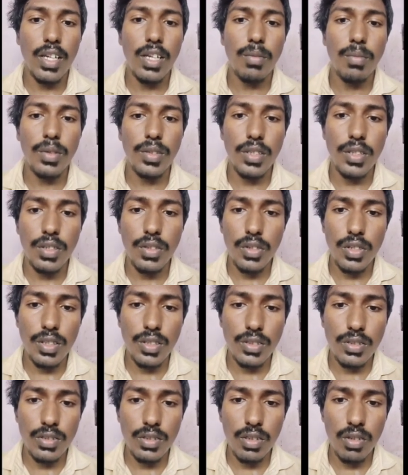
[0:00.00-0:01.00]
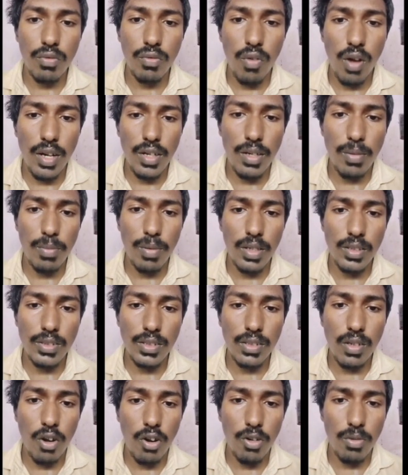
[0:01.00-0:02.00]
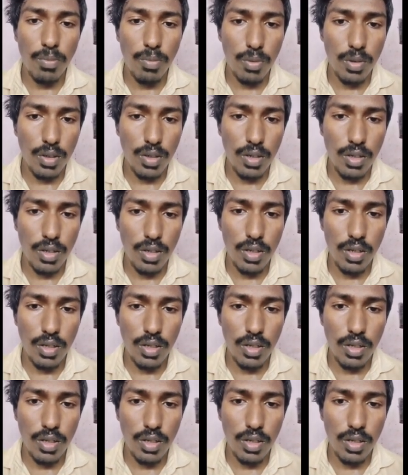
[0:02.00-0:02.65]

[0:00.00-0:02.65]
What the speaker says: Machine 2 is 40% output,